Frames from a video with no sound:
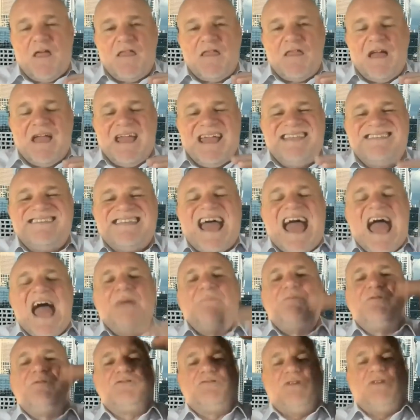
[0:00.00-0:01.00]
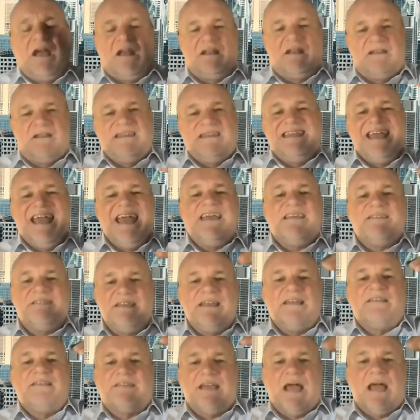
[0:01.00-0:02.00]
It's abstract.
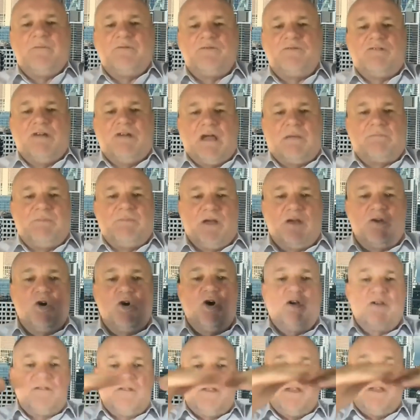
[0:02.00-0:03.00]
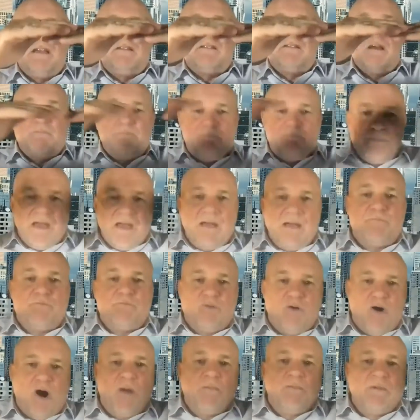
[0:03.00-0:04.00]
Yes, it's abstract because these are big
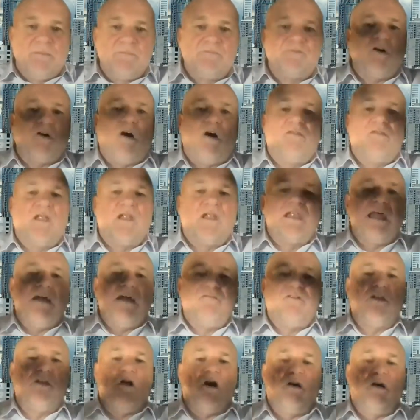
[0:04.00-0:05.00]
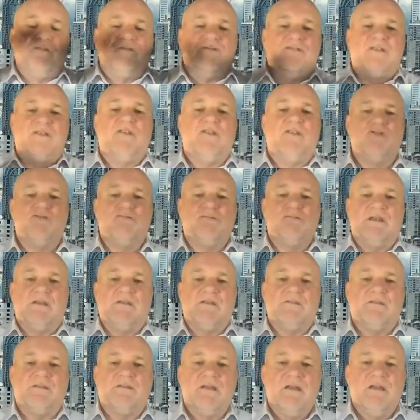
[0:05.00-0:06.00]
problems on the level of
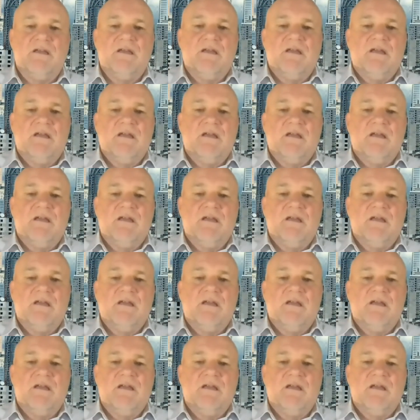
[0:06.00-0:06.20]
centuries.